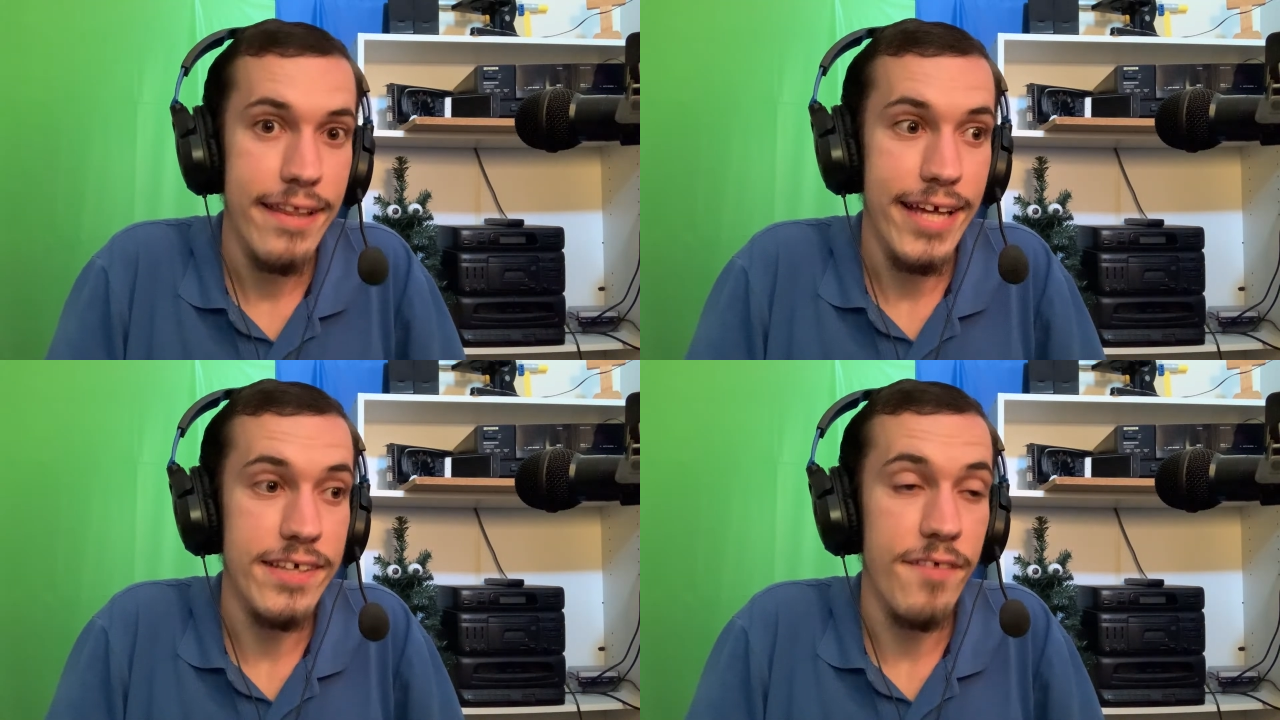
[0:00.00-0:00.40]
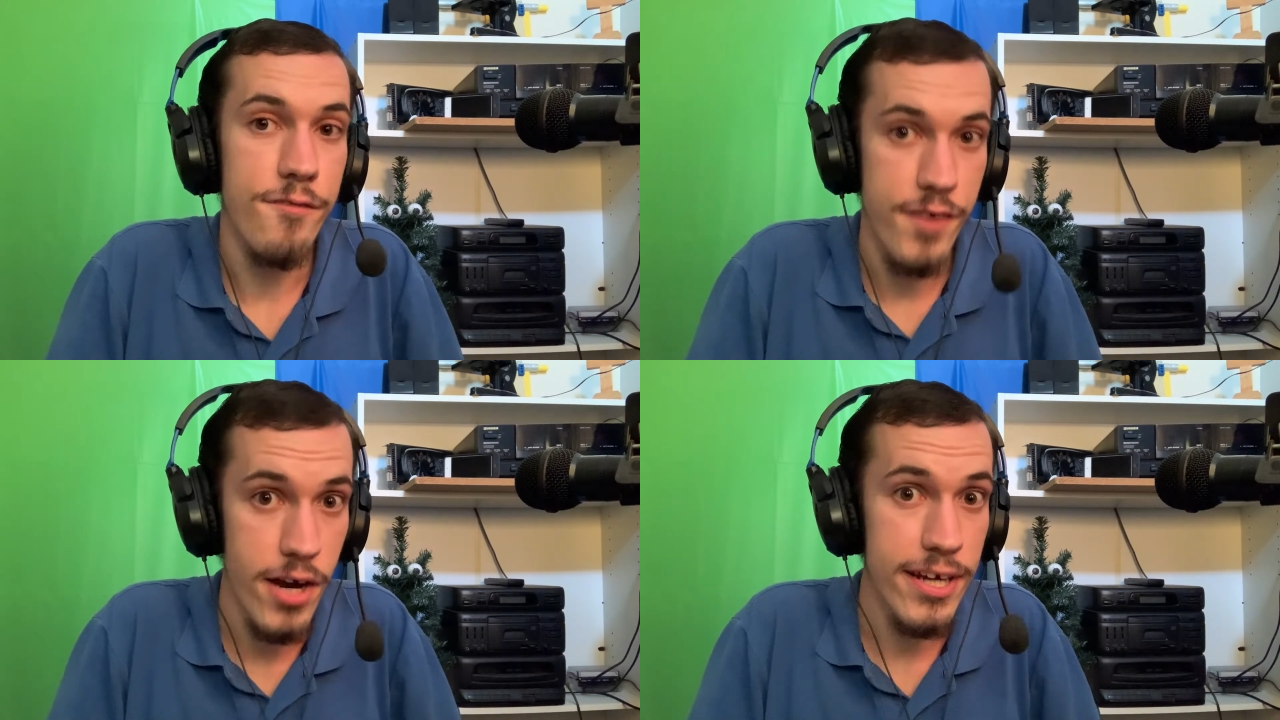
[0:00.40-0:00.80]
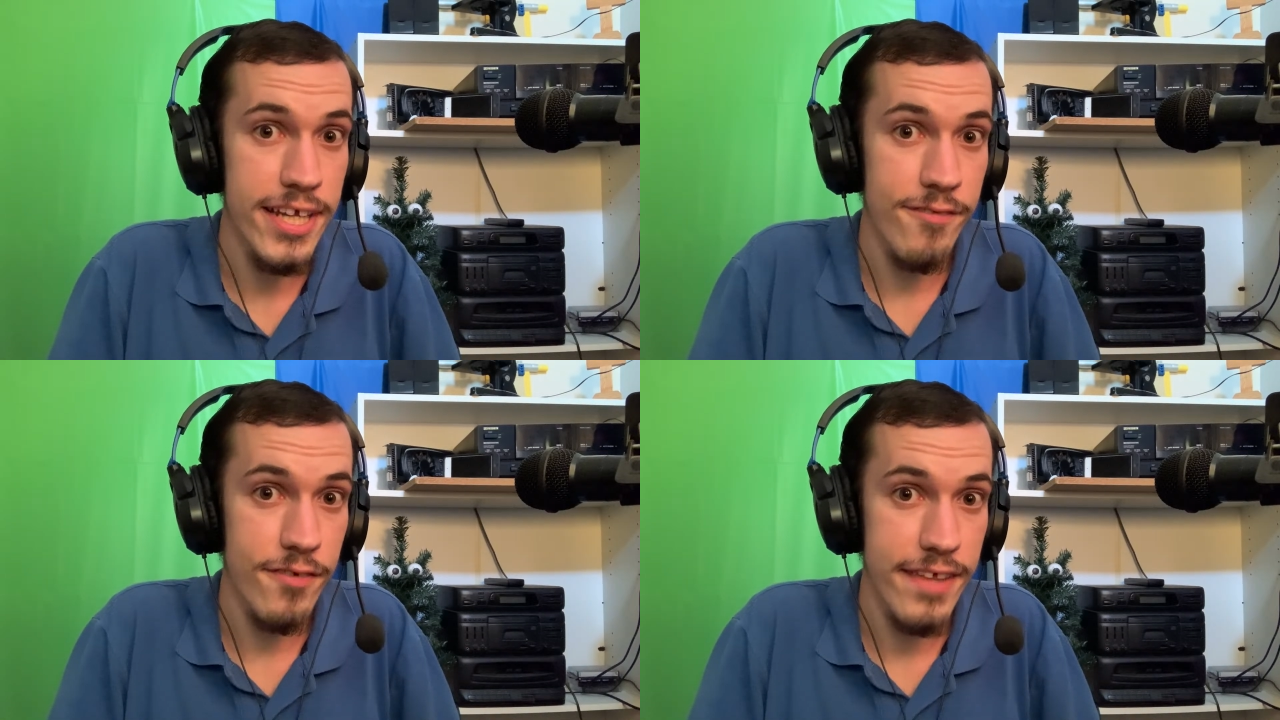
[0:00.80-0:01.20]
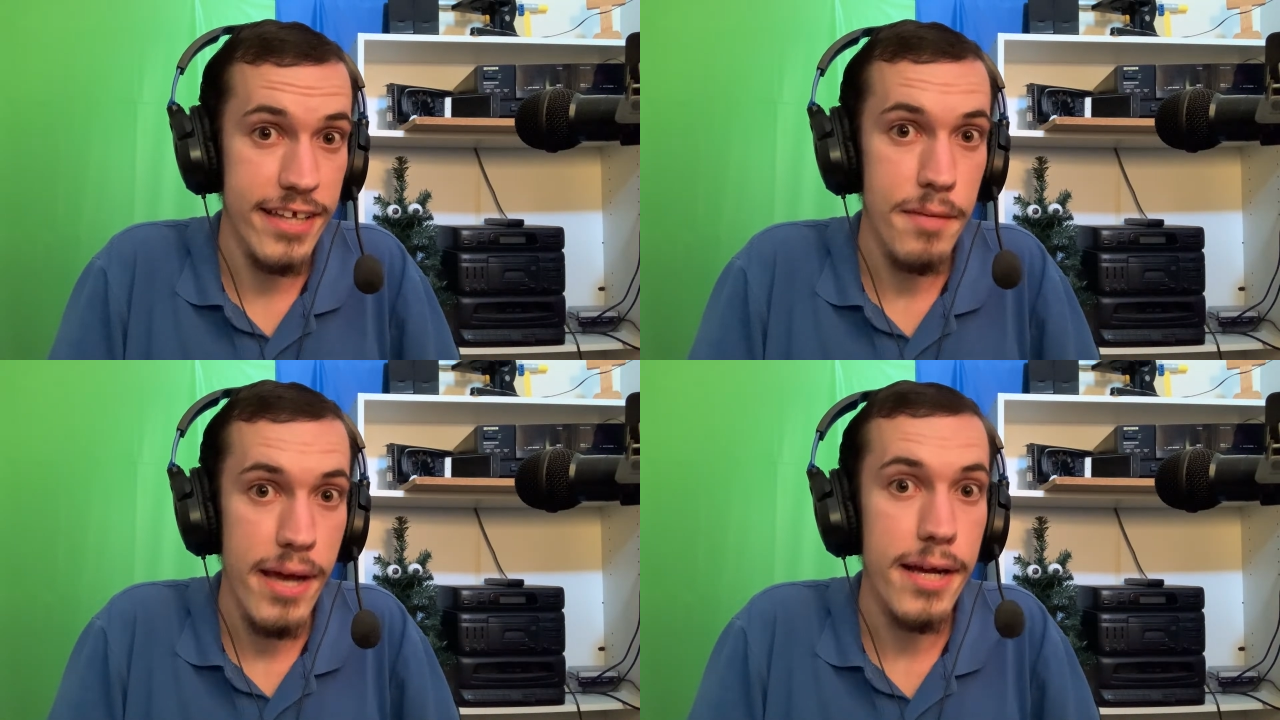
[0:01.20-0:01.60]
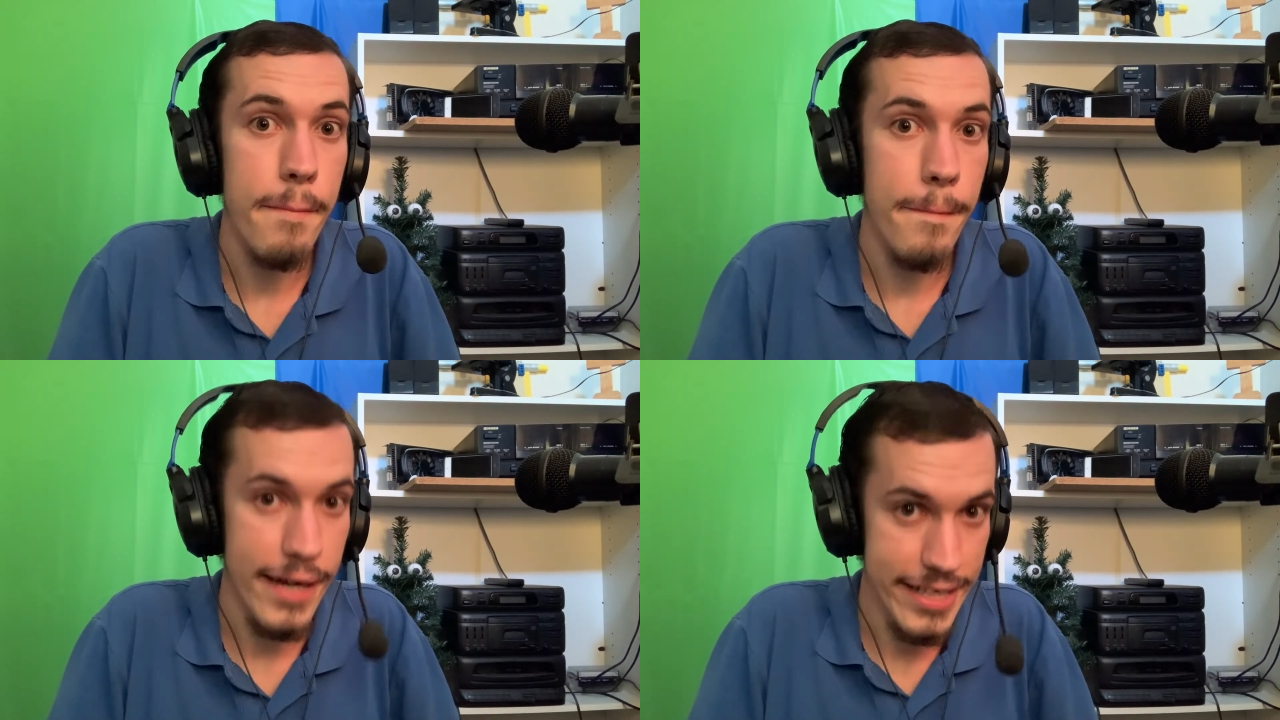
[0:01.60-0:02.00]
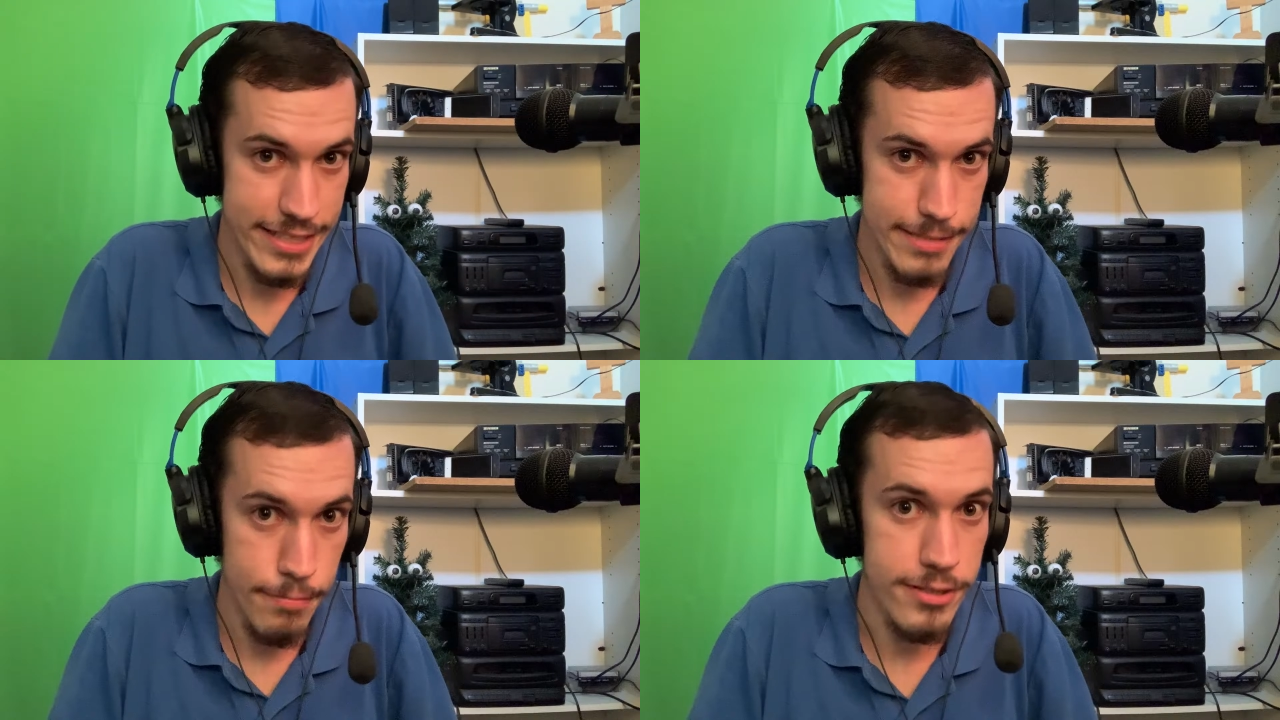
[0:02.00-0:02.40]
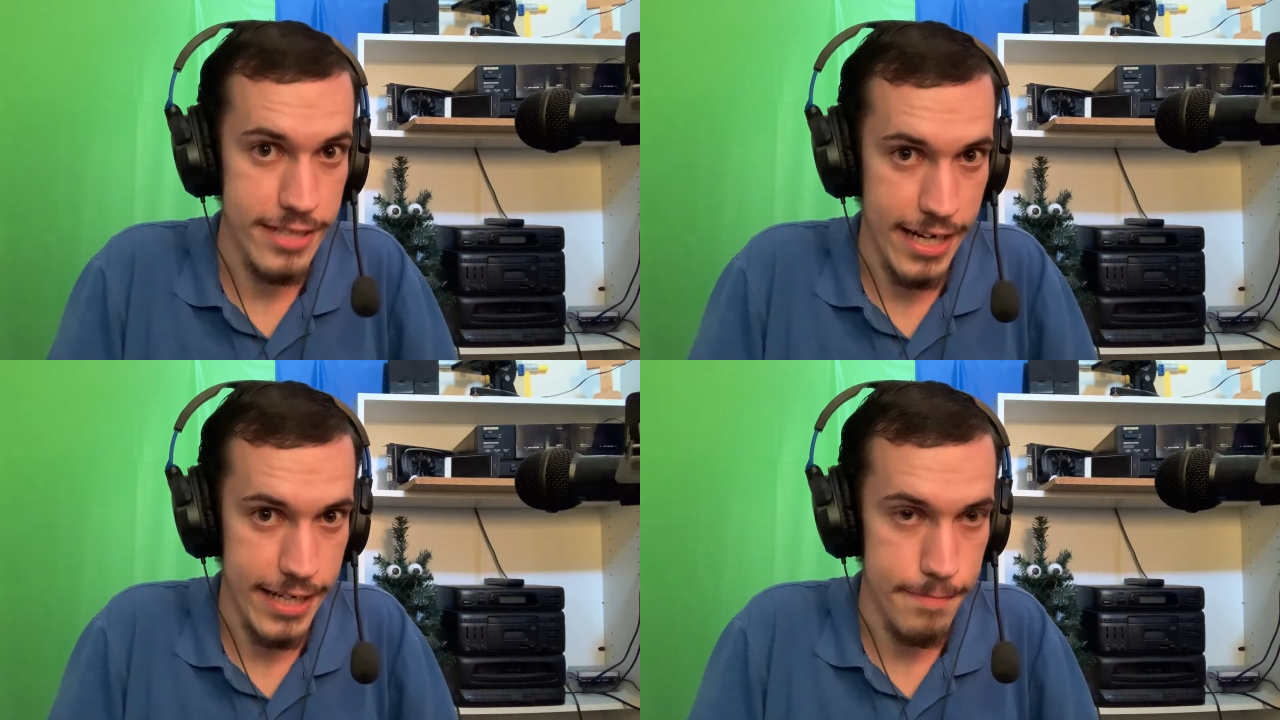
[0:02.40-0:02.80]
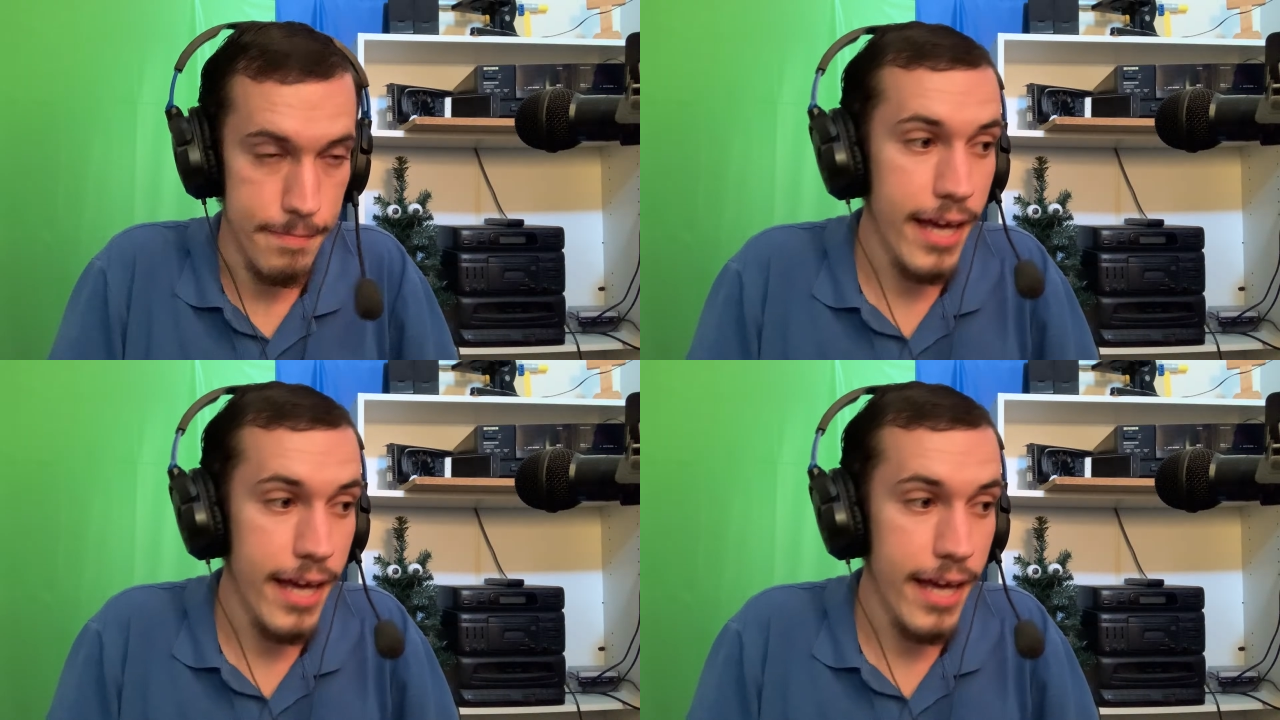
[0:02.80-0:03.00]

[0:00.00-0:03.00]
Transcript: That's a very different thing than megabytes per second.